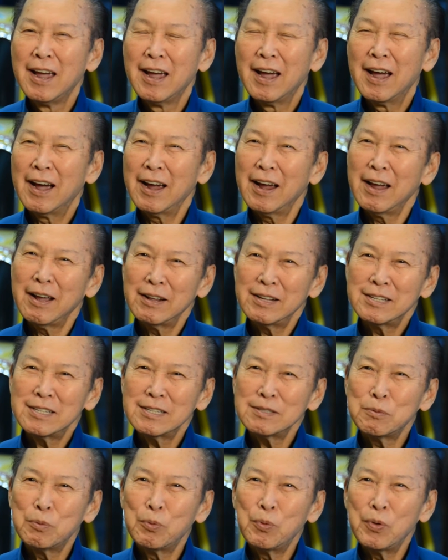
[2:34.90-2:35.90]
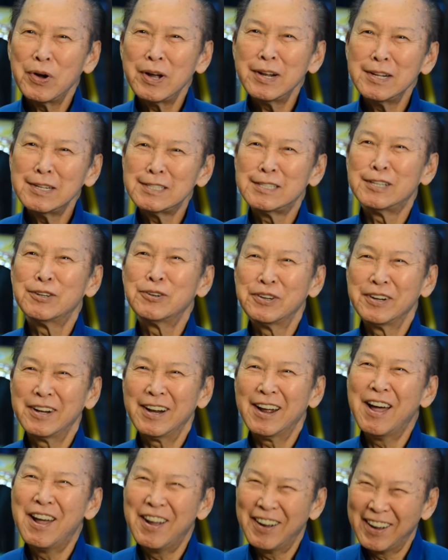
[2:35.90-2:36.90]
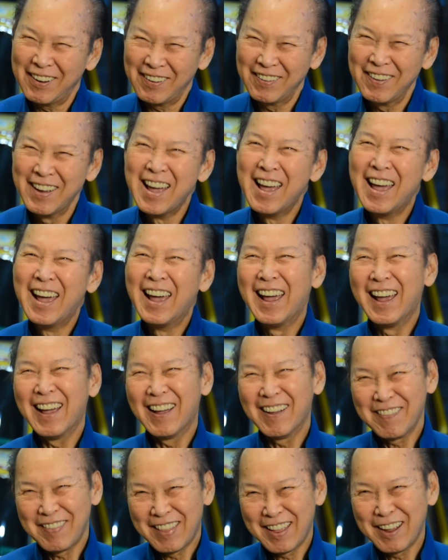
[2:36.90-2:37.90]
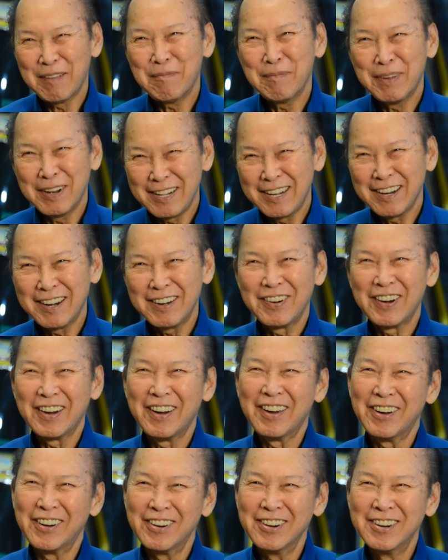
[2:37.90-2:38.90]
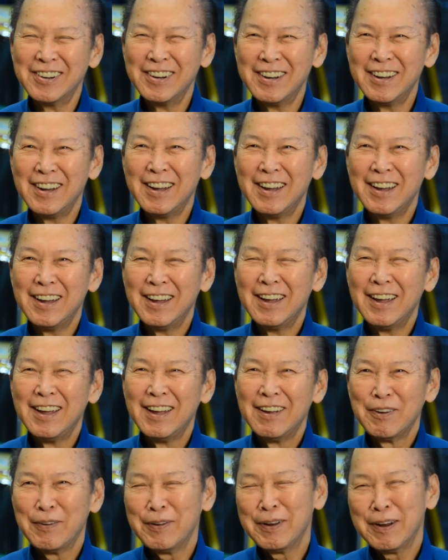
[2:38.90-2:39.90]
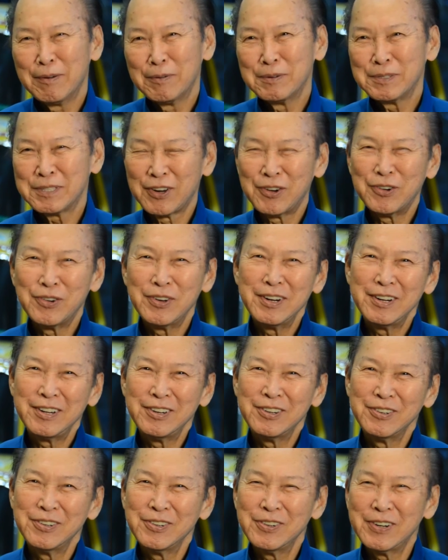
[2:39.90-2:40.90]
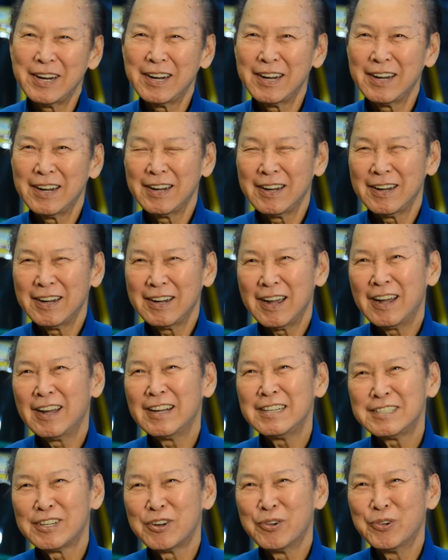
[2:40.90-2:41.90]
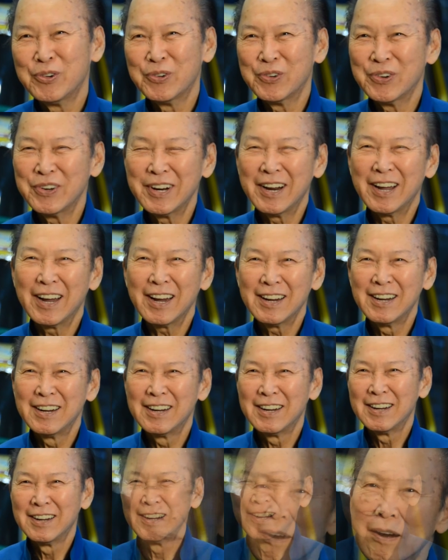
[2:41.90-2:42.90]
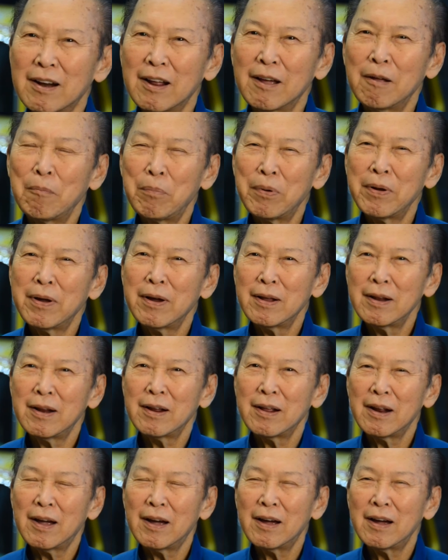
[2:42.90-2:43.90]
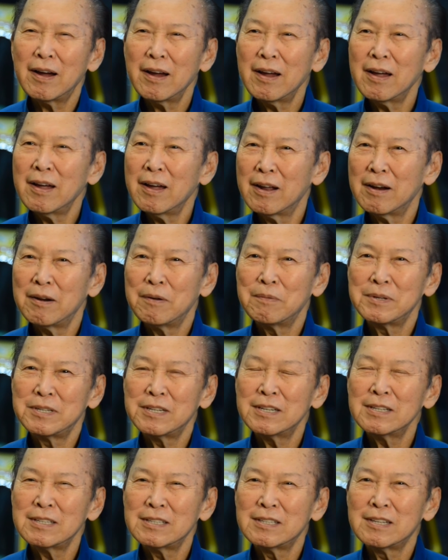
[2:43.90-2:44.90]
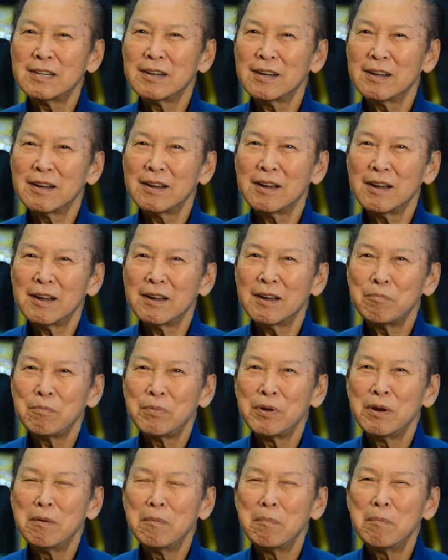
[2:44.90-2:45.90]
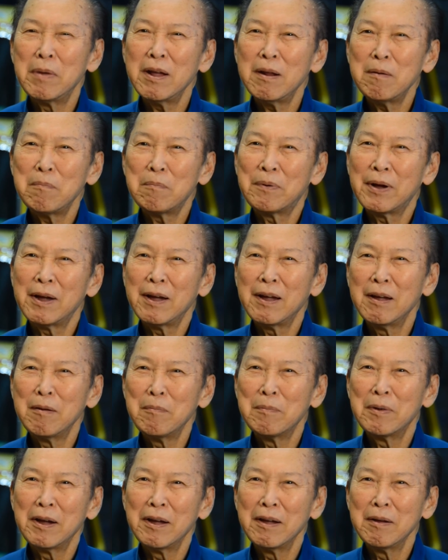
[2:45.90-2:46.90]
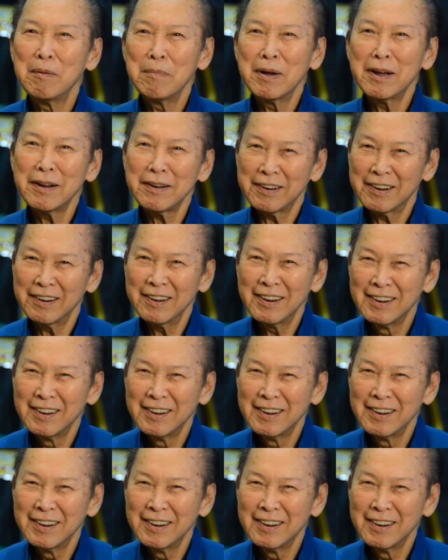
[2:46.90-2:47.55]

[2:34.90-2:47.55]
I had just one suit of that material when I was going to uh, high school. That pair that I had just uh, been made by my mother.